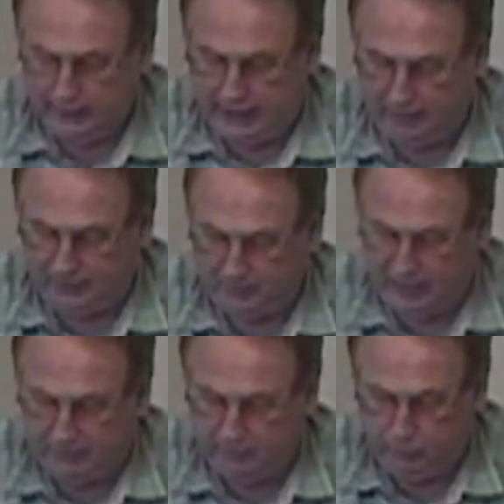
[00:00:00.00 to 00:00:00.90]
kept a
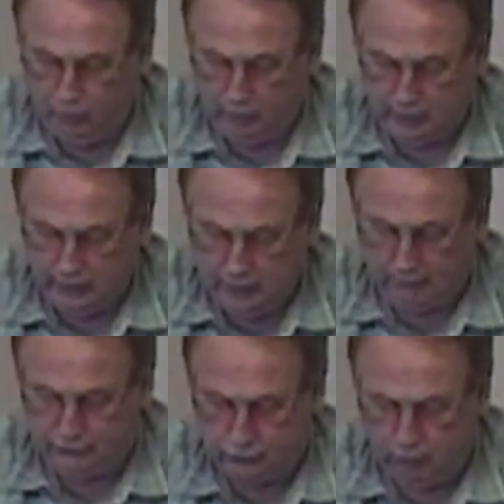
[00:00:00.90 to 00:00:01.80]
baby book
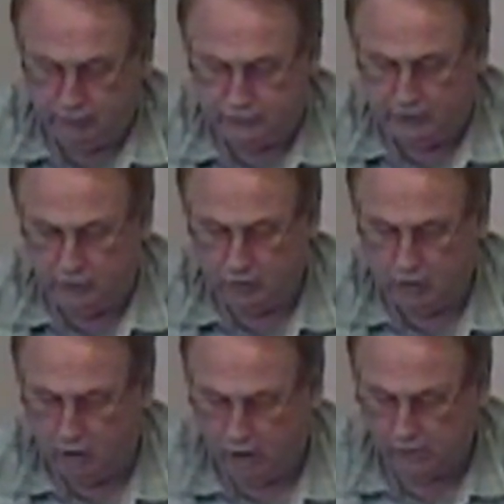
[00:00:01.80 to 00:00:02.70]
of sorts in her
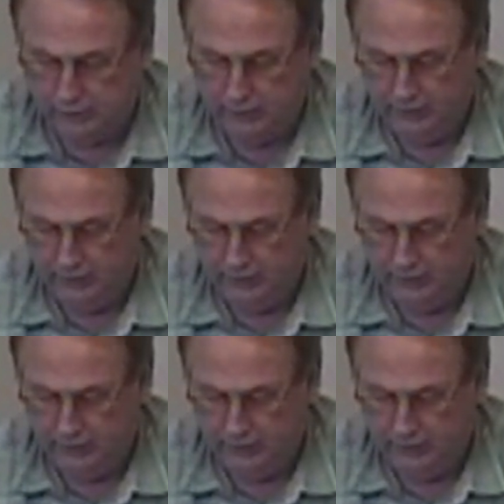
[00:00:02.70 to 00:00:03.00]
heart.